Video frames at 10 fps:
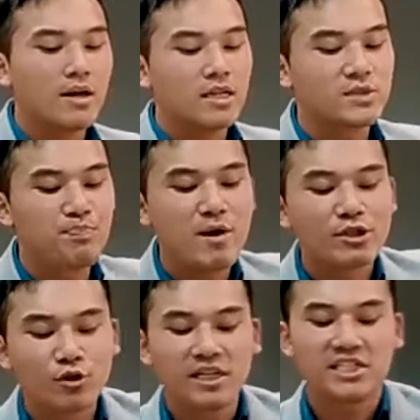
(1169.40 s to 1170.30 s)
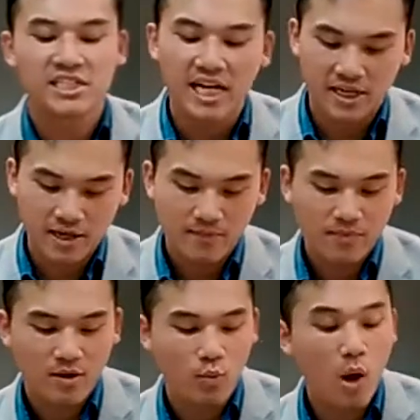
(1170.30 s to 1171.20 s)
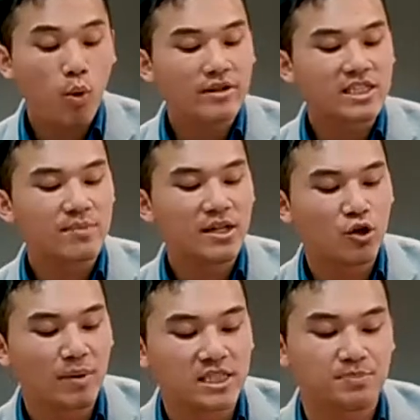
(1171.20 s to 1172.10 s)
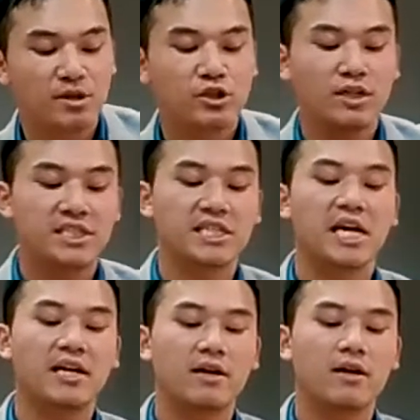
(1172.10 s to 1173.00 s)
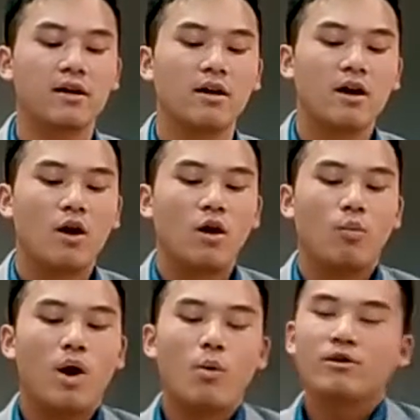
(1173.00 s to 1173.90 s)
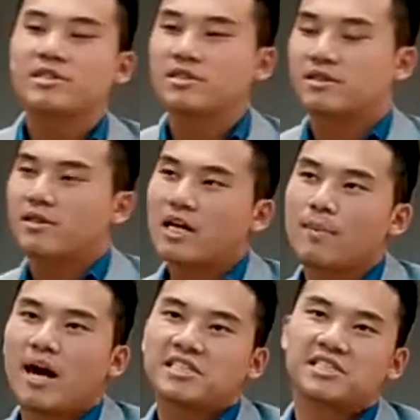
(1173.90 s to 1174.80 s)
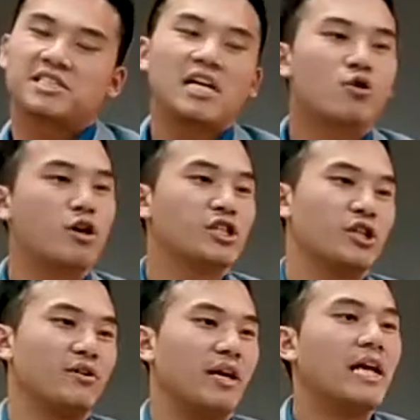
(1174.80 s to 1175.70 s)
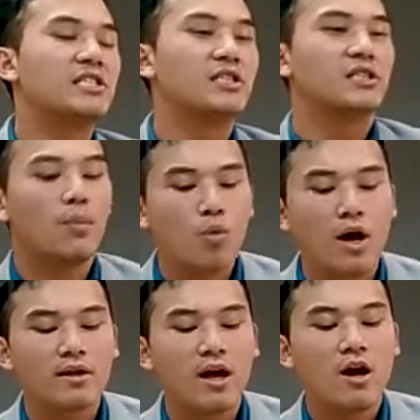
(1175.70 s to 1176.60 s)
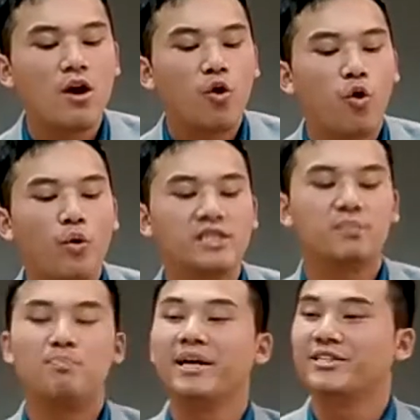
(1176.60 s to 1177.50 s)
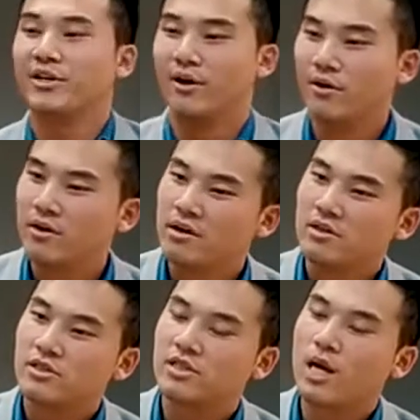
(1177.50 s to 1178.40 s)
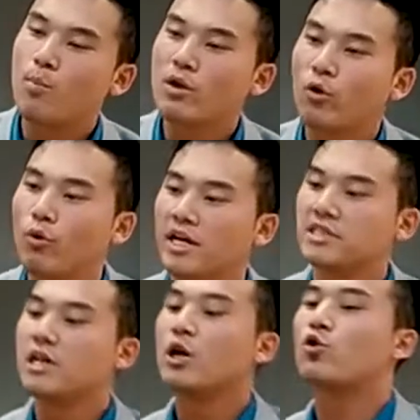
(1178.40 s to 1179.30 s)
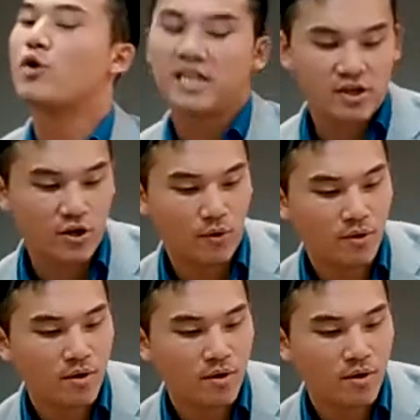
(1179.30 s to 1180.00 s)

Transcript: Spiritually sick. Well, what does it mean to be spiritually sick? Well, when you think about a sick Christian, it's someone who is bitter, someone who is critical.